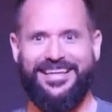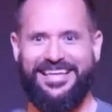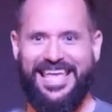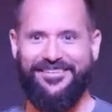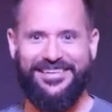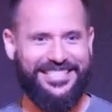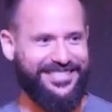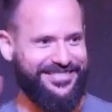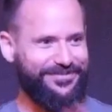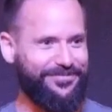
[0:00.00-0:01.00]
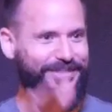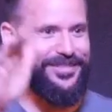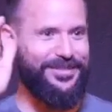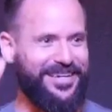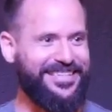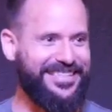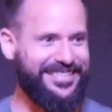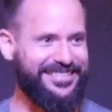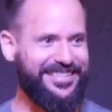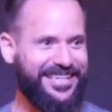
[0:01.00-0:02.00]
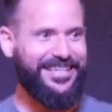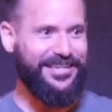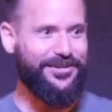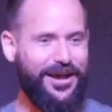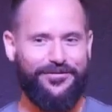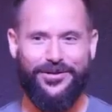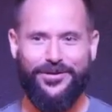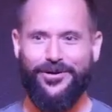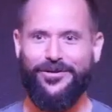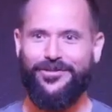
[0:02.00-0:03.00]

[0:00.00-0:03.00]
Can't we just push the button and new heaven, new earth?